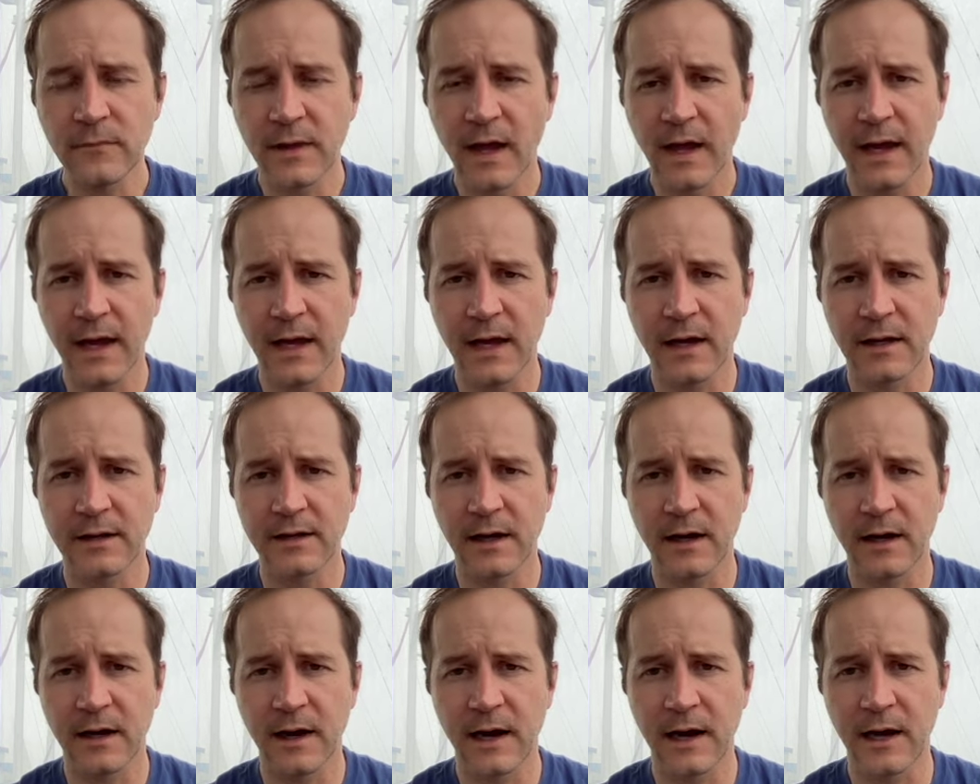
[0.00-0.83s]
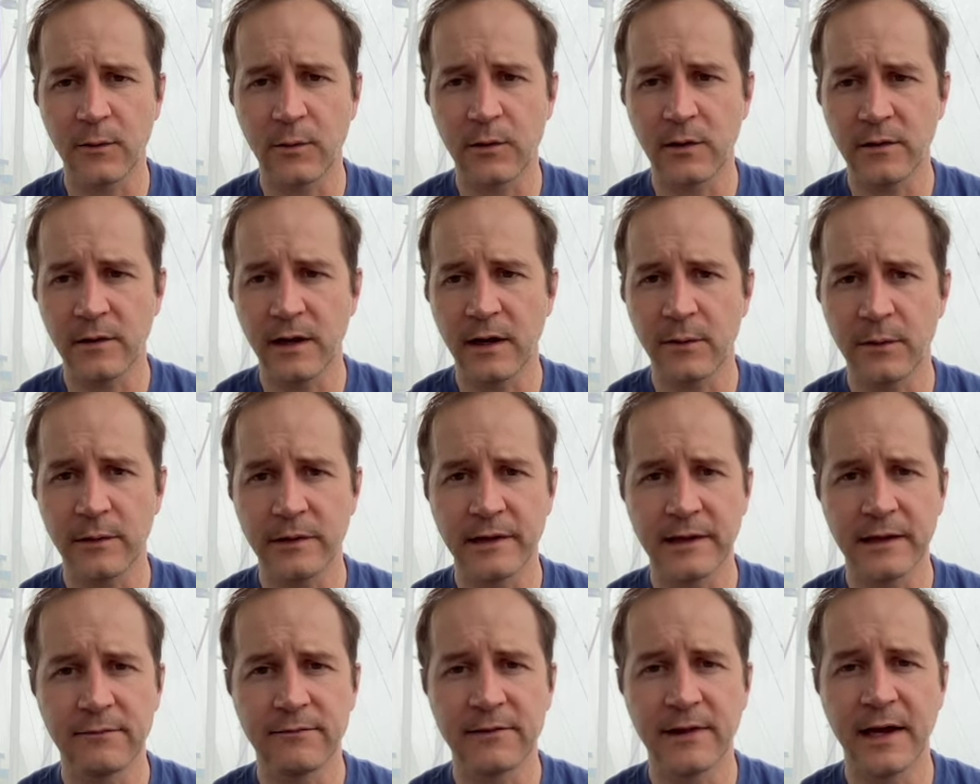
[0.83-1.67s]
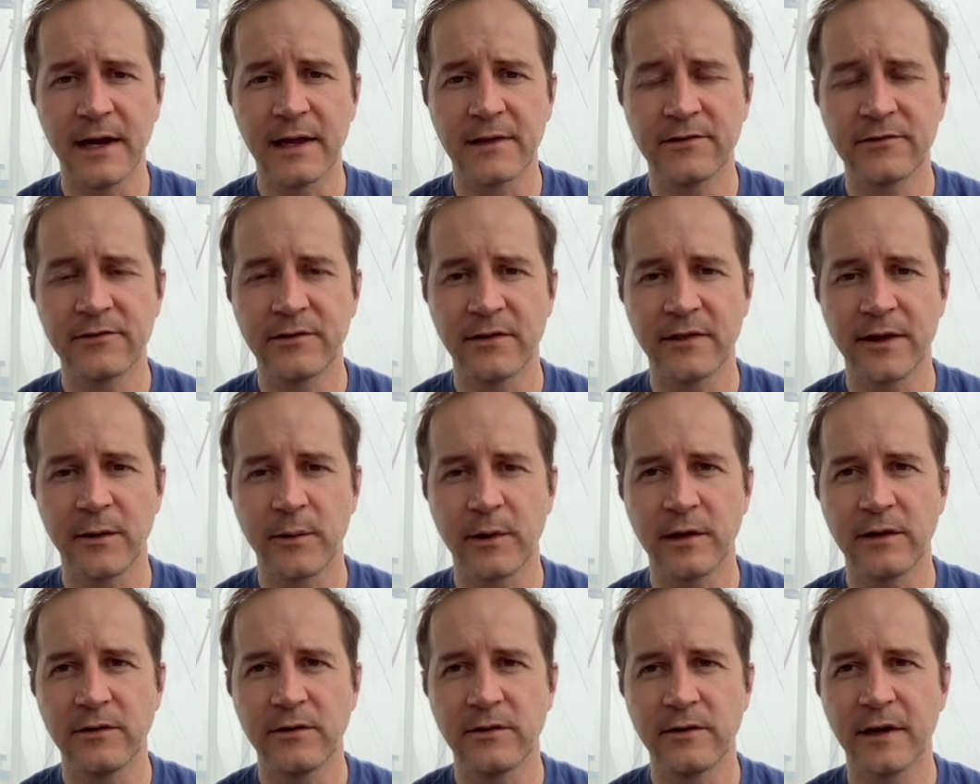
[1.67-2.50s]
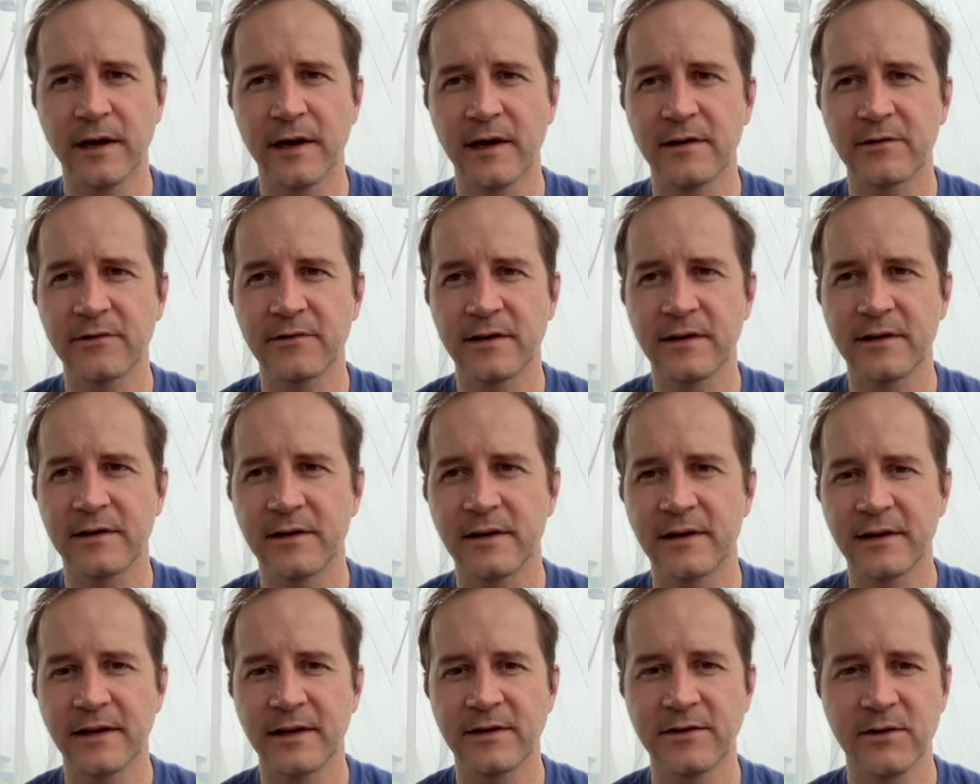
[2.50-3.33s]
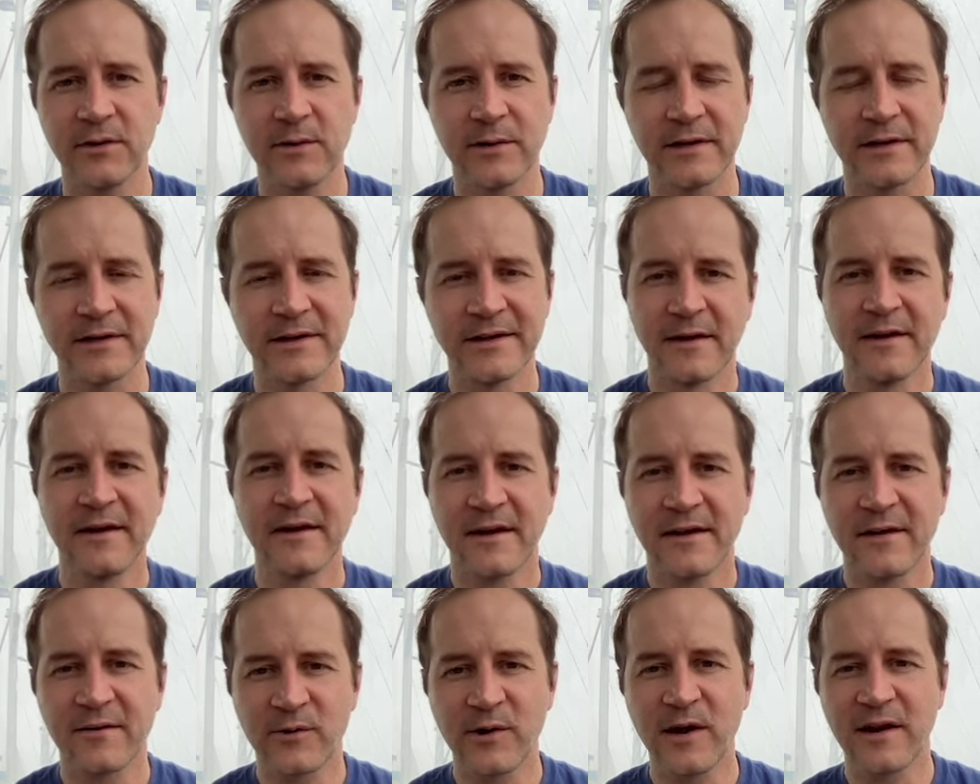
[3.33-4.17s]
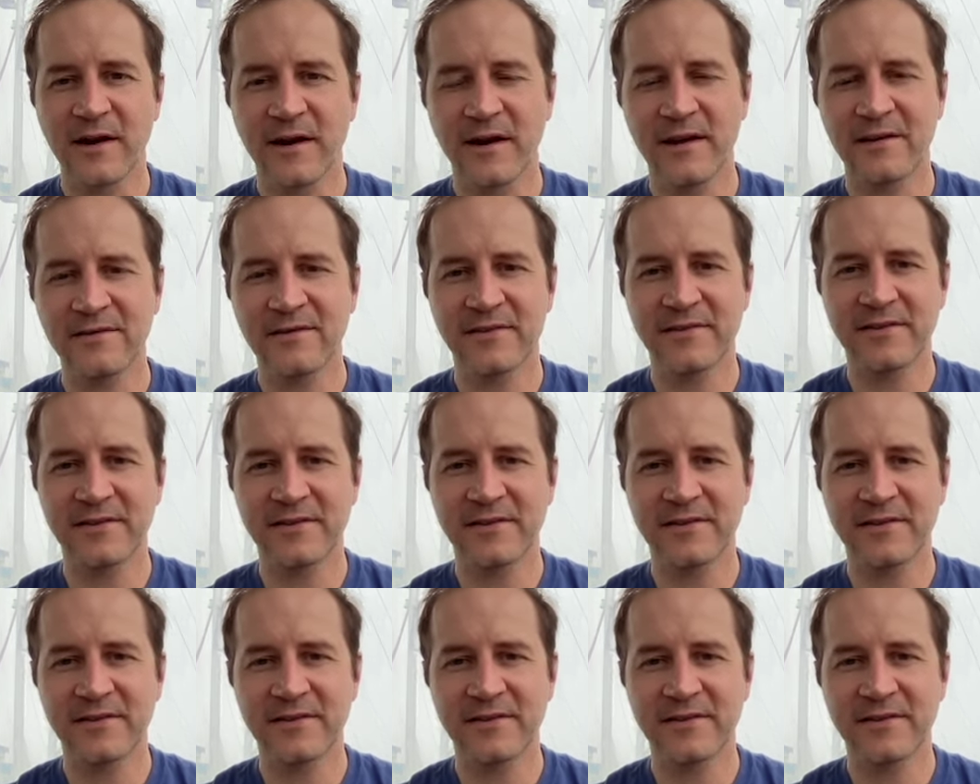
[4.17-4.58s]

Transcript: and uh, I will I will leave that so that way you guys can can do it. Great guys,